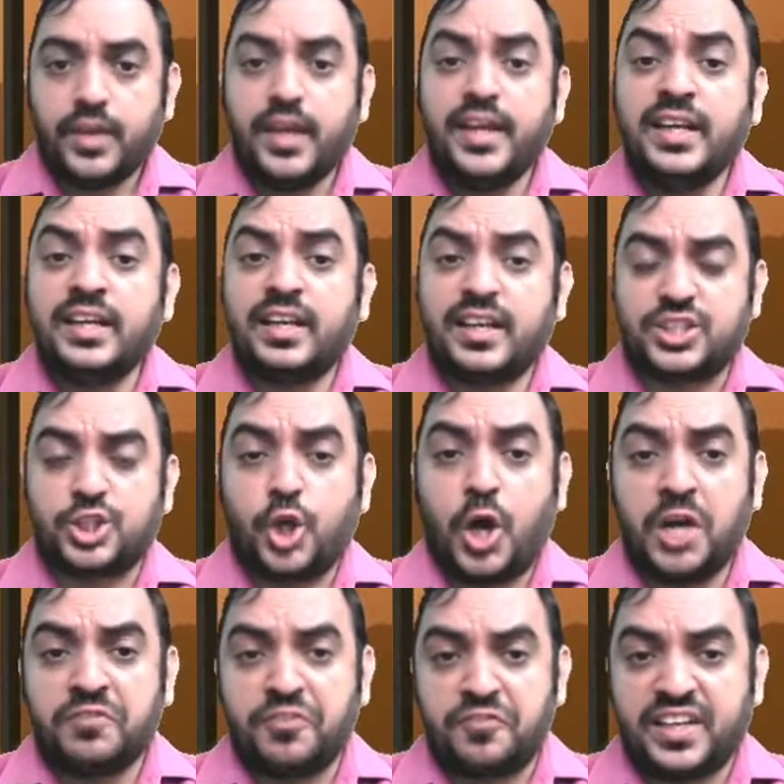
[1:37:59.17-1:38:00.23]
Interest
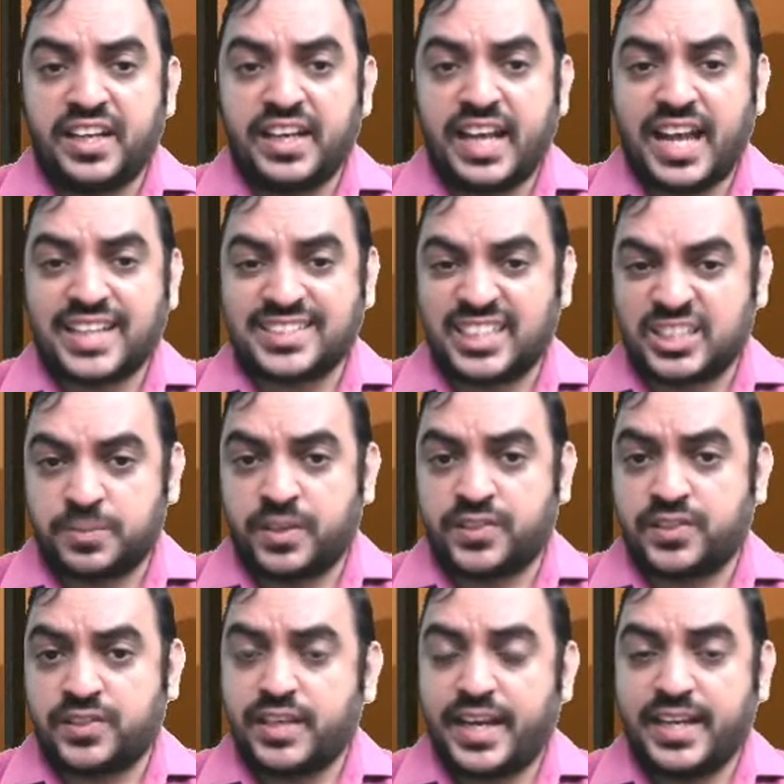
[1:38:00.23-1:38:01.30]
on 15 lakh
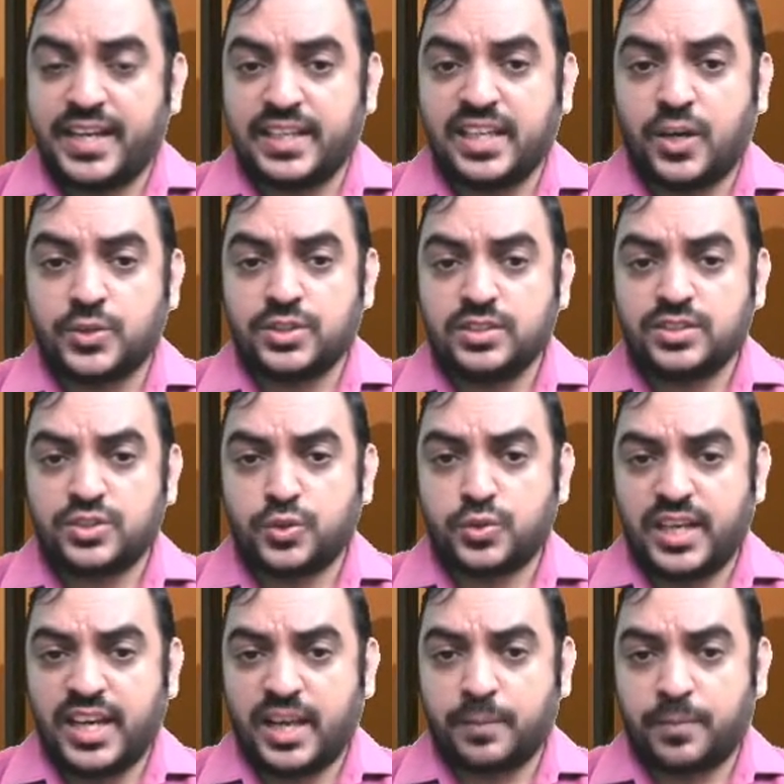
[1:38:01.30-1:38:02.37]
6%, 90,000. So
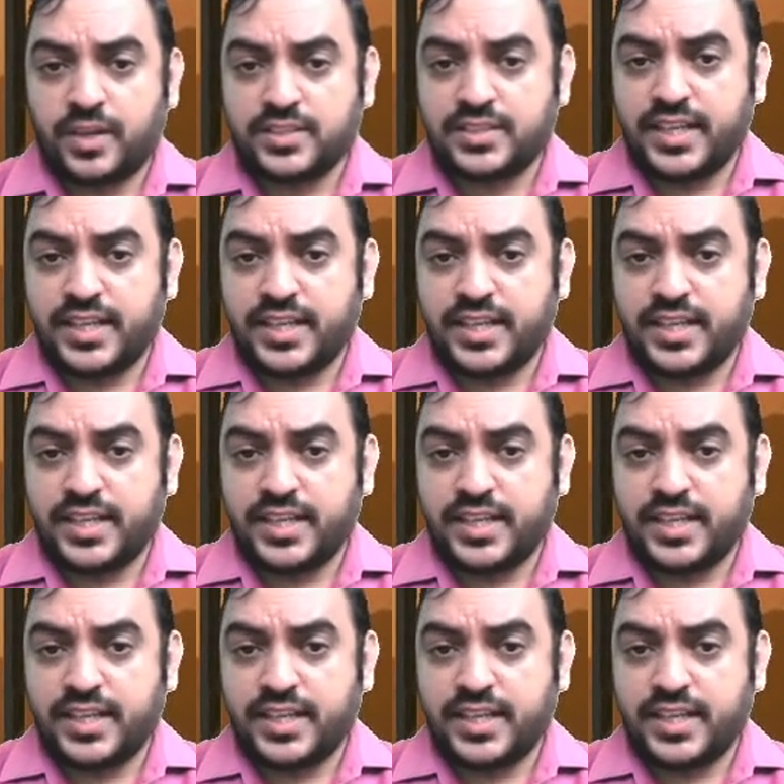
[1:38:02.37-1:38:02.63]
3 lakh plus